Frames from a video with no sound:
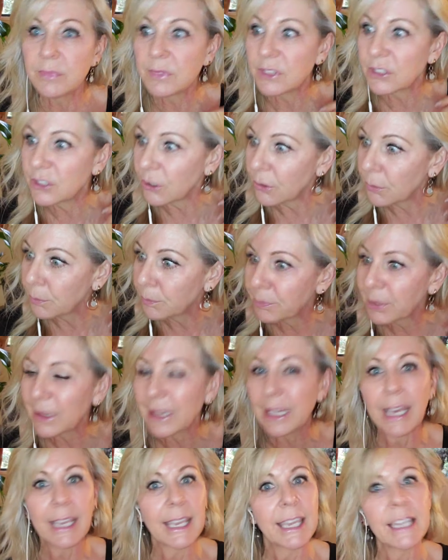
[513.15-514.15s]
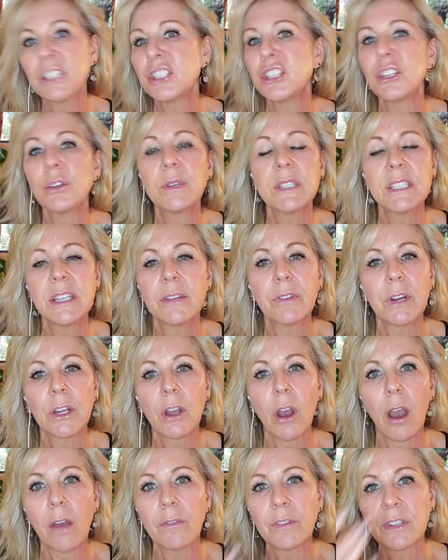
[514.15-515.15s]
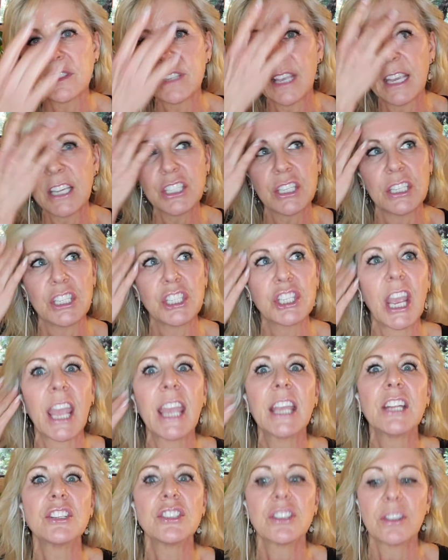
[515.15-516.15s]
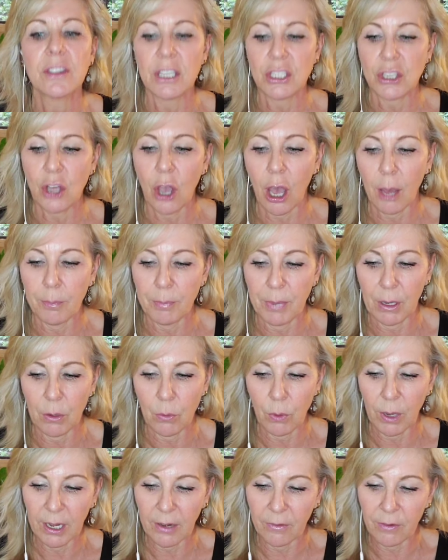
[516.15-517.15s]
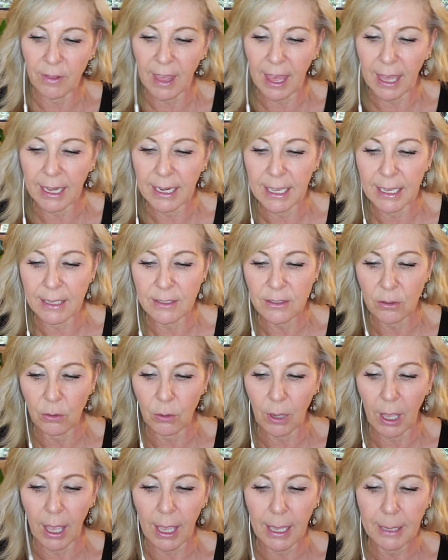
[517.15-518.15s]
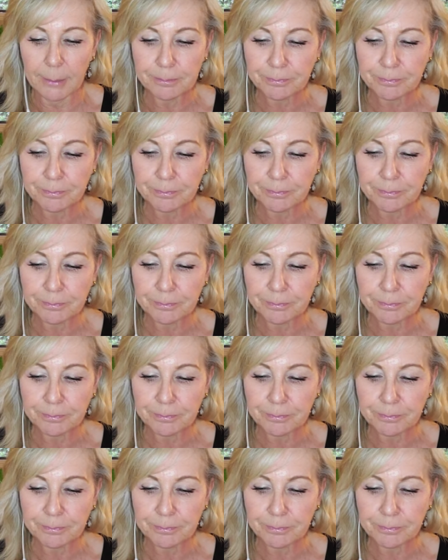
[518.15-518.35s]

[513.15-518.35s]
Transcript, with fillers: to plug into a different conversation change the topic whatever that is okay